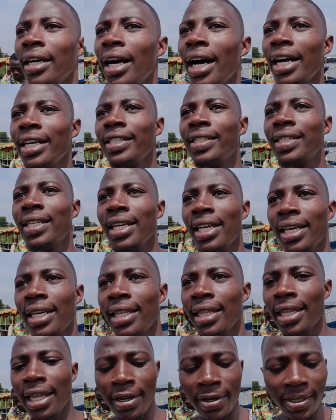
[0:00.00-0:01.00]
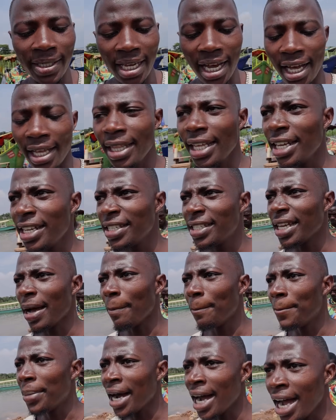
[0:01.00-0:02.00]
and see. There is a
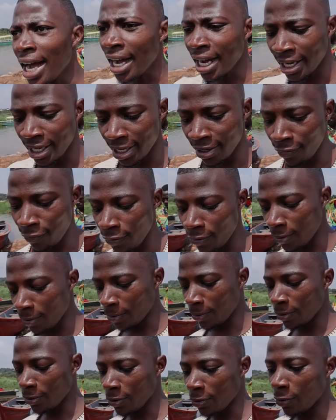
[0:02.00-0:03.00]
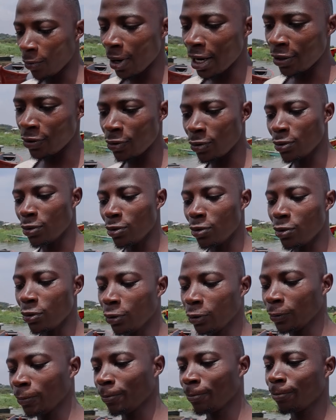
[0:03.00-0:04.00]
bar if you want to
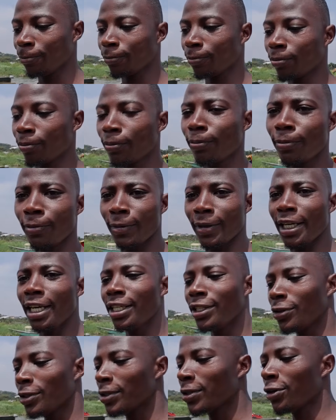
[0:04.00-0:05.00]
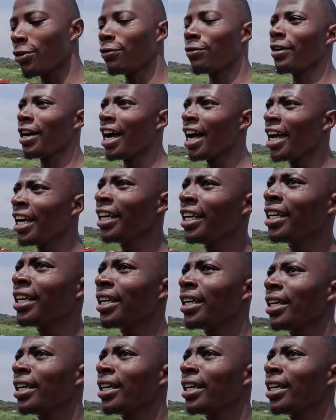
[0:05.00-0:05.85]
get yourself high.